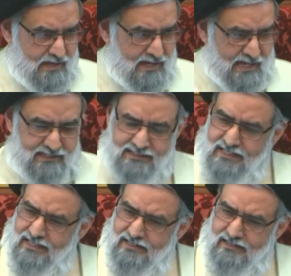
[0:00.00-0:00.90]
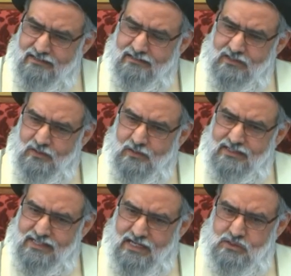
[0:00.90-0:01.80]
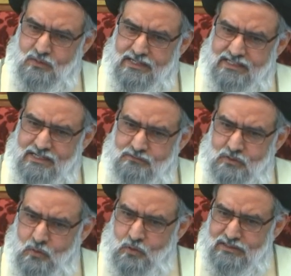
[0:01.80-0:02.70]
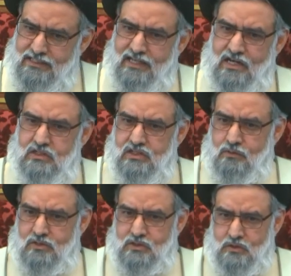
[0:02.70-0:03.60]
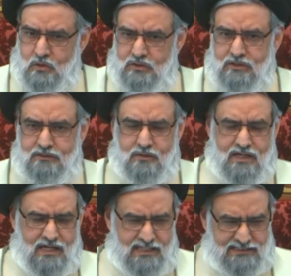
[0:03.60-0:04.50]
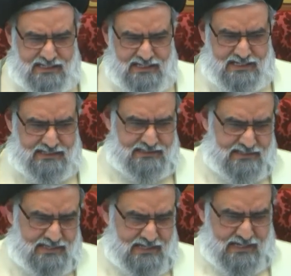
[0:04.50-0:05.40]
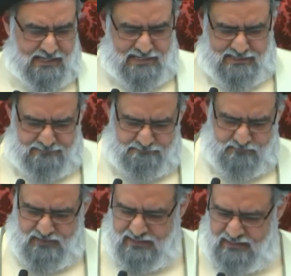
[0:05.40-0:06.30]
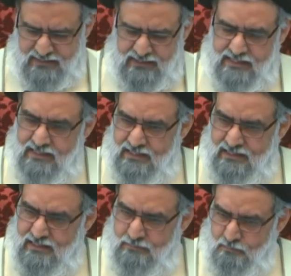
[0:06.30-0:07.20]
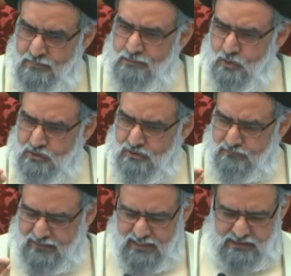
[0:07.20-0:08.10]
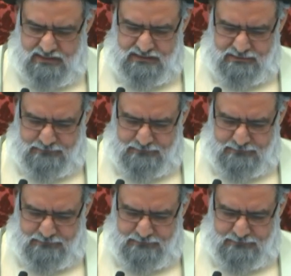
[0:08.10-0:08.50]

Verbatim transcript: And there, you know, he actually gives all the narration which total asnad um, in, in, in, in most of the cases.